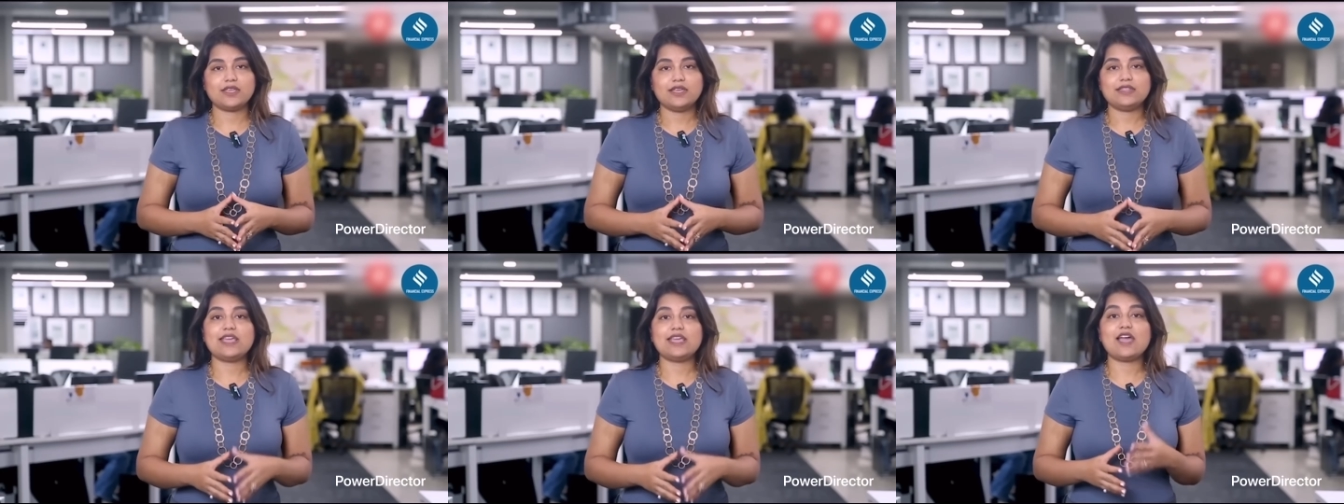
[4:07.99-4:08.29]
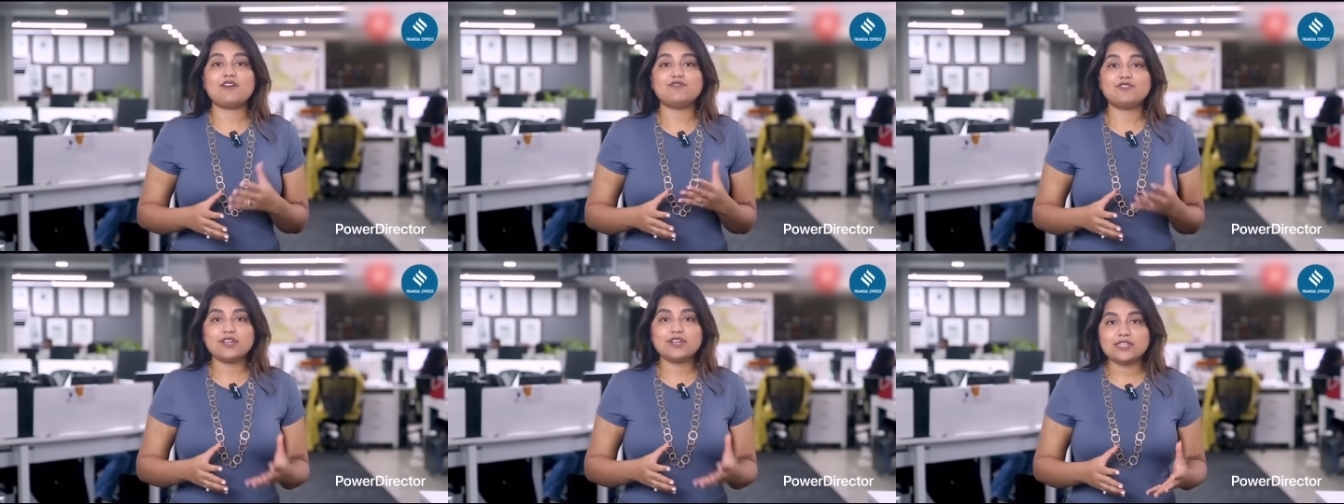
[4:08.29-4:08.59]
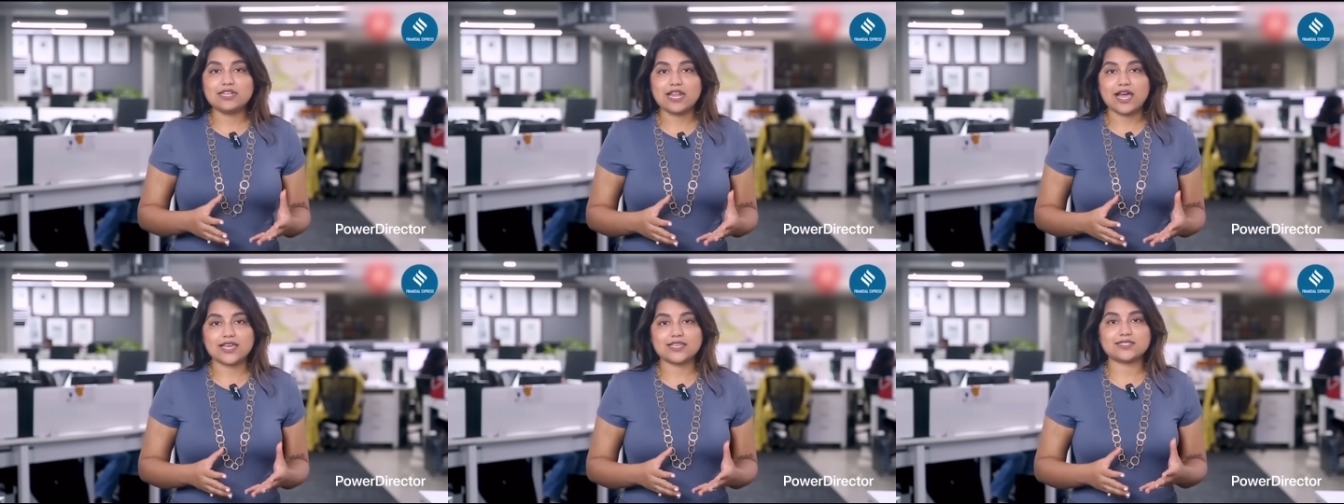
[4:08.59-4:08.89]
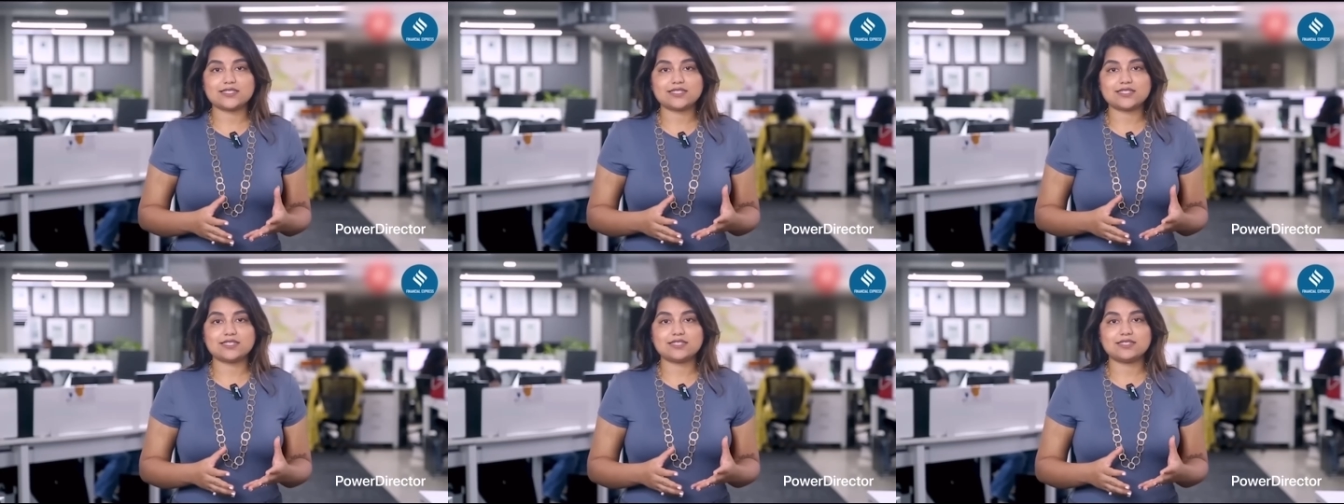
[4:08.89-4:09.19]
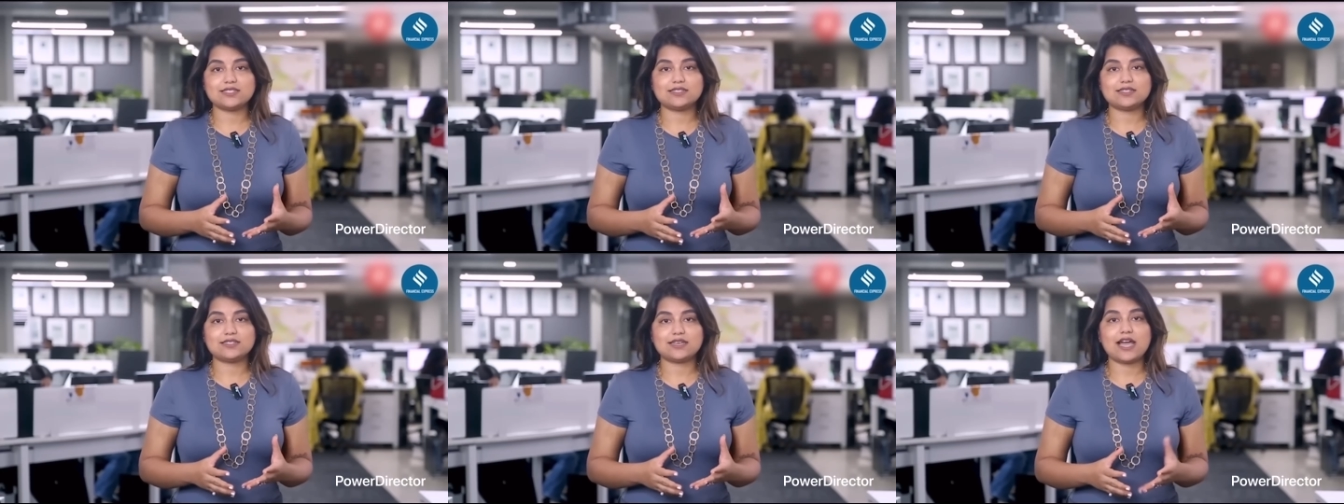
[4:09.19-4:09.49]
They have realized
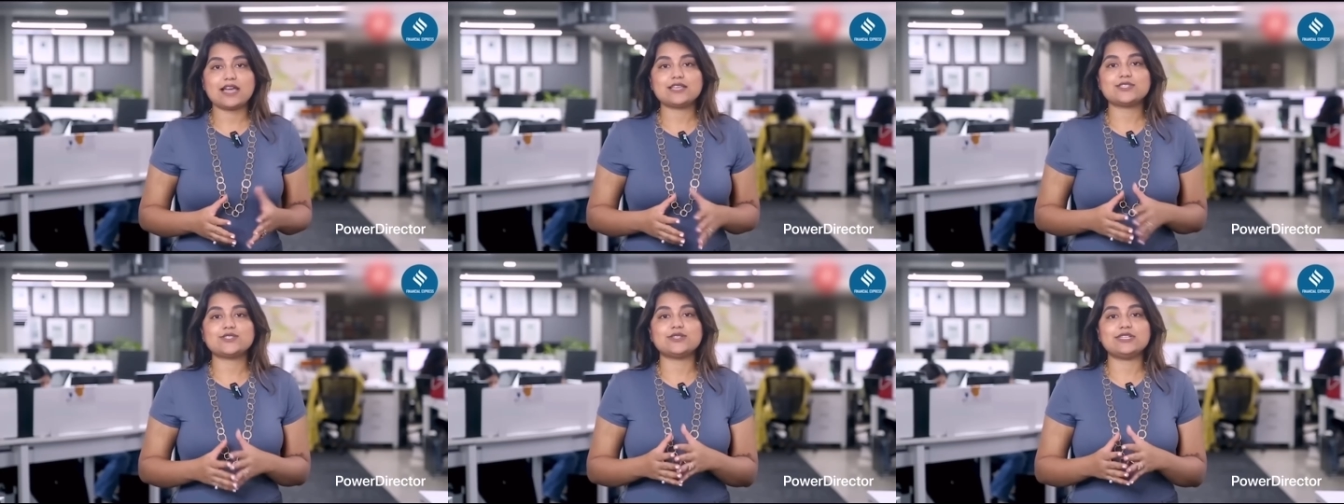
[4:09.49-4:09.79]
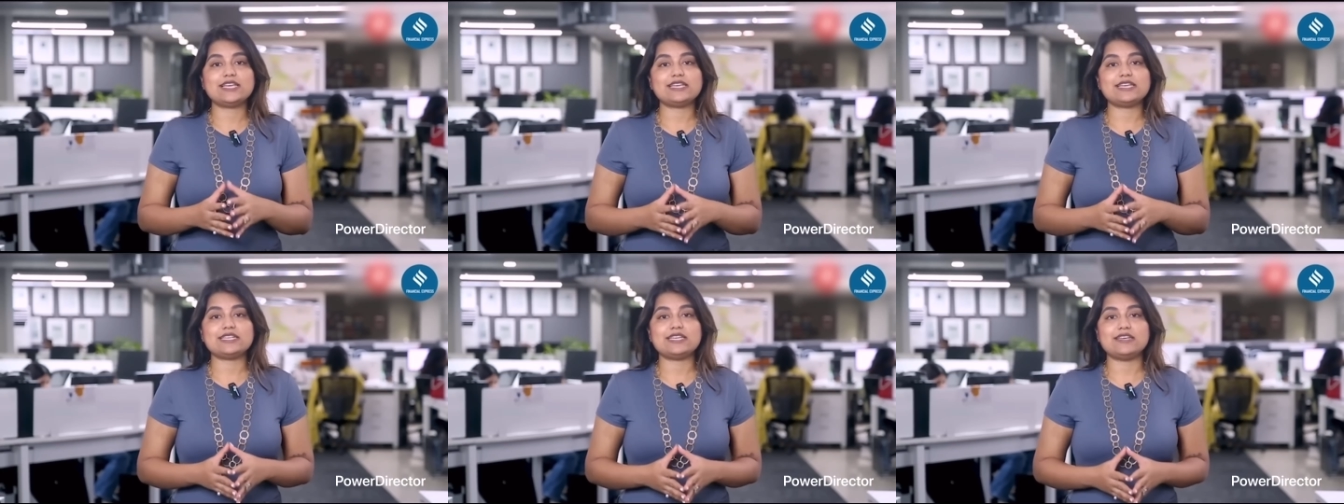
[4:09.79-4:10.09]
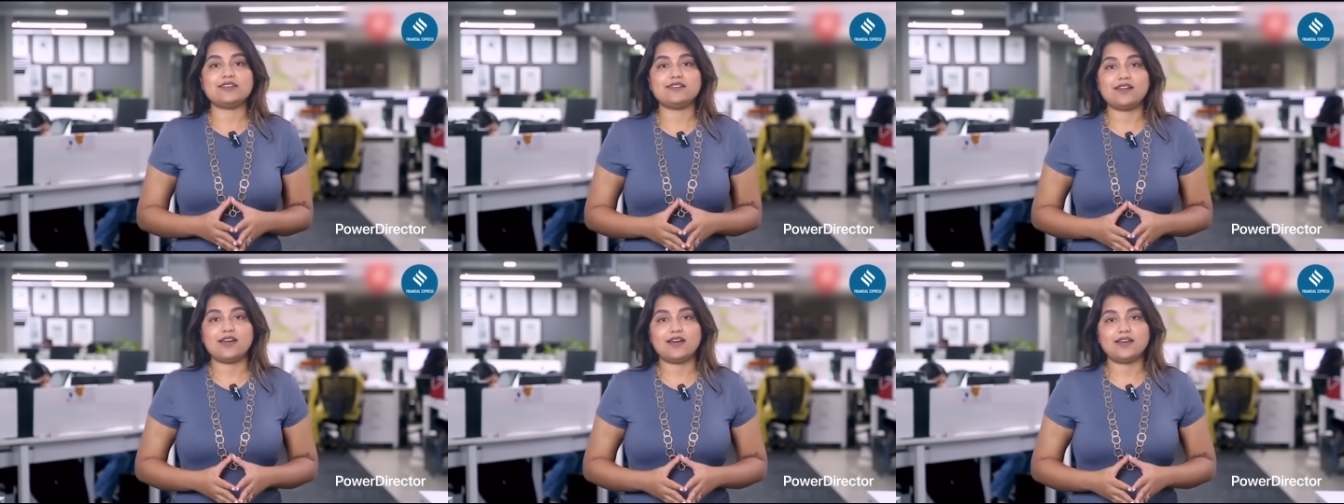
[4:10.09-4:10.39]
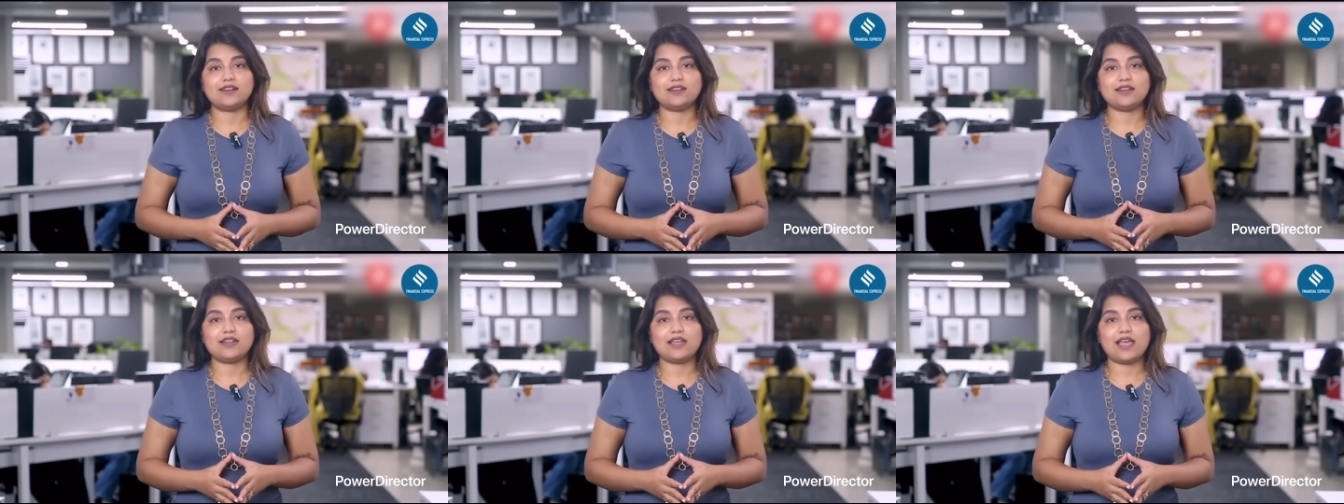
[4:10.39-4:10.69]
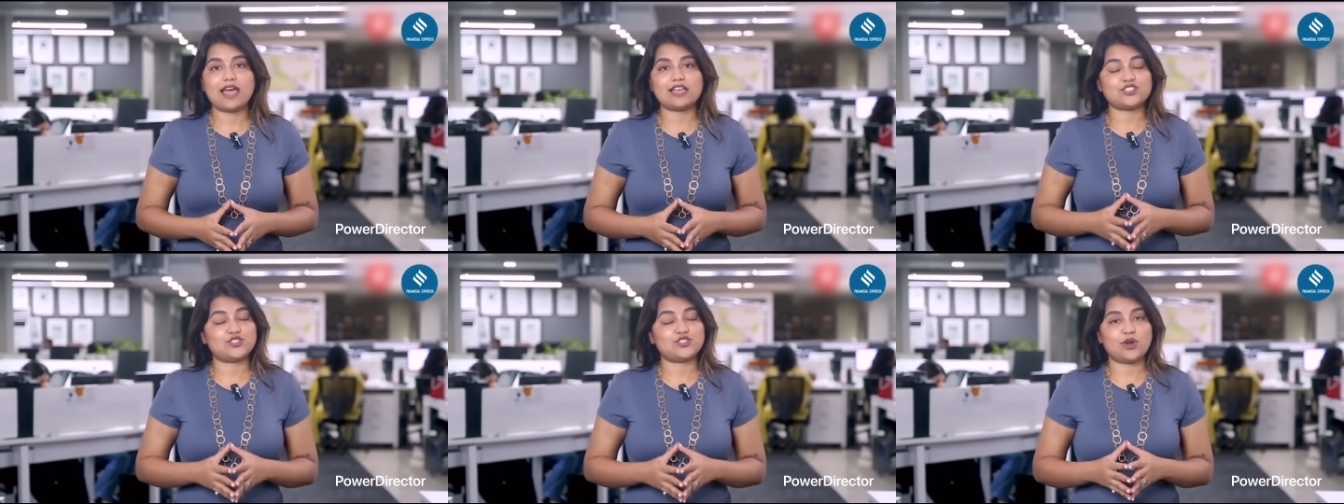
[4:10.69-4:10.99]
isolating Iran
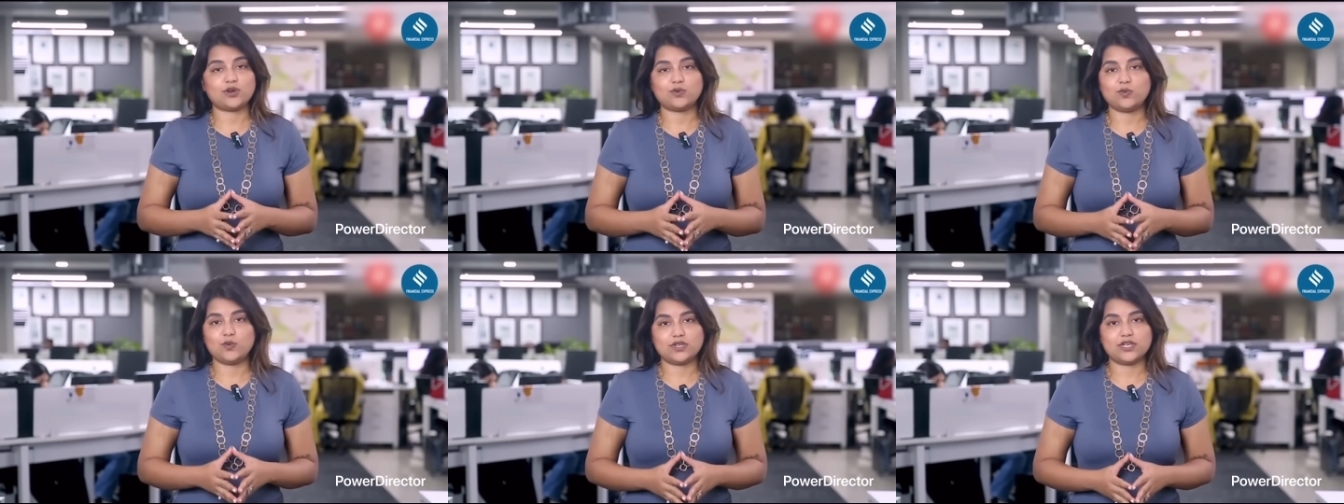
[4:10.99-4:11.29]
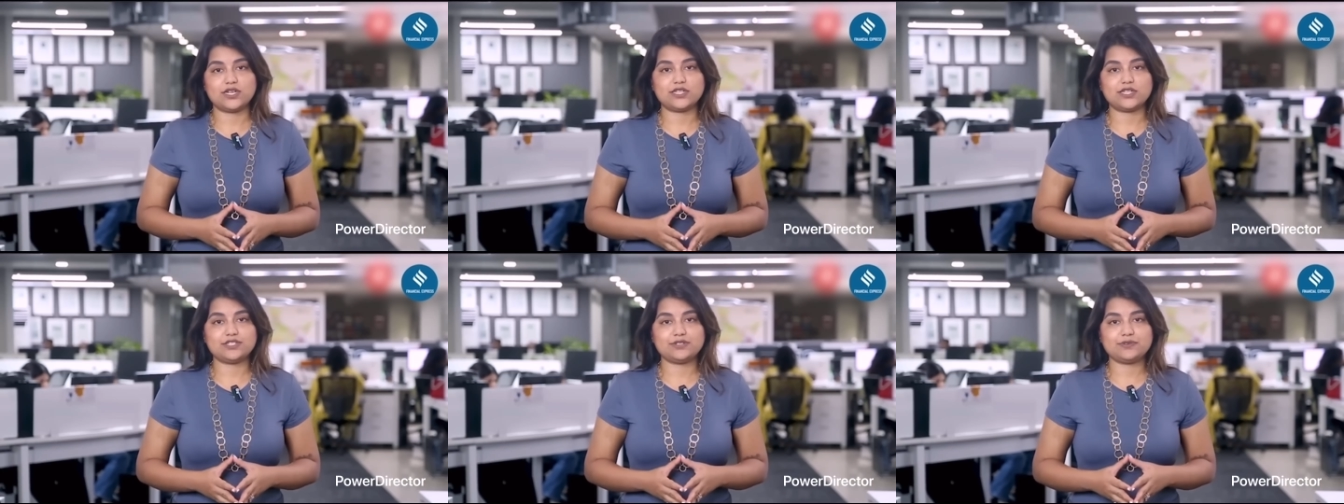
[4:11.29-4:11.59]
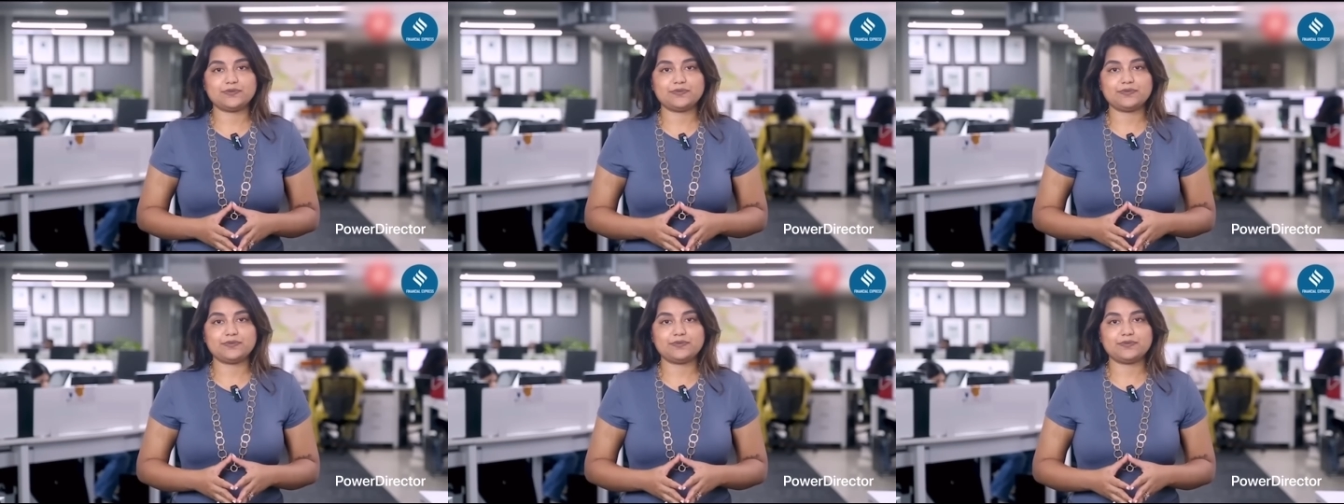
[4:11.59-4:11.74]
has not worked.